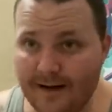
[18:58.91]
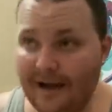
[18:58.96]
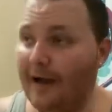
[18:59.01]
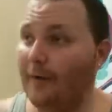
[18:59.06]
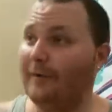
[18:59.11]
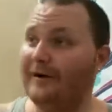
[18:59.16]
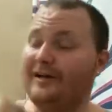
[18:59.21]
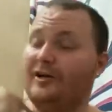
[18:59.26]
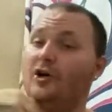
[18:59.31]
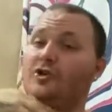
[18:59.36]

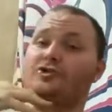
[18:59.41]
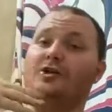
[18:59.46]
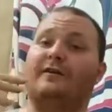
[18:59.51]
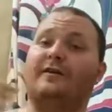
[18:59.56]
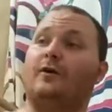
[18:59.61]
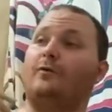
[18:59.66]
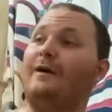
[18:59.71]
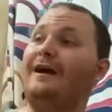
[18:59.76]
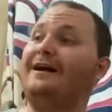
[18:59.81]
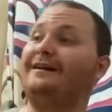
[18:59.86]
And when it goes over
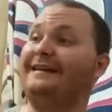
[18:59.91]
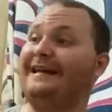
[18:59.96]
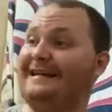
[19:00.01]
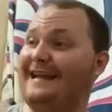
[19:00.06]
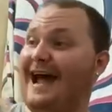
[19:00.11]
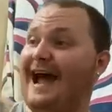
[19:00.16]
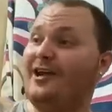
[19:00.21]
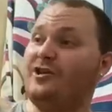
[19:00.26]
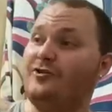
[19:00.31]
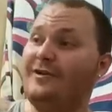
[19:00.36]
the railing,
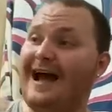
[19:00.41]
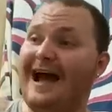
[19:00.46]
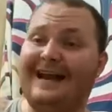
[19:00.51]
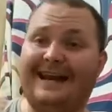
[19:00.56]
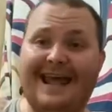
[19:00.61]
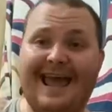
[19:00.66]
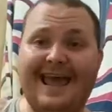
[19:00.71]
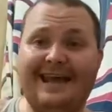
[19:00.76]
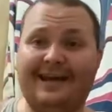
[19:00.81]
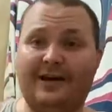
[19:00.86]
now you got
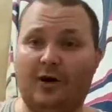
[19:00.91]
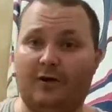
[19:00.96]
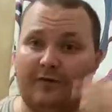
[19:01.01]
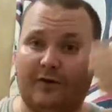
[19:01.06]
it hanging over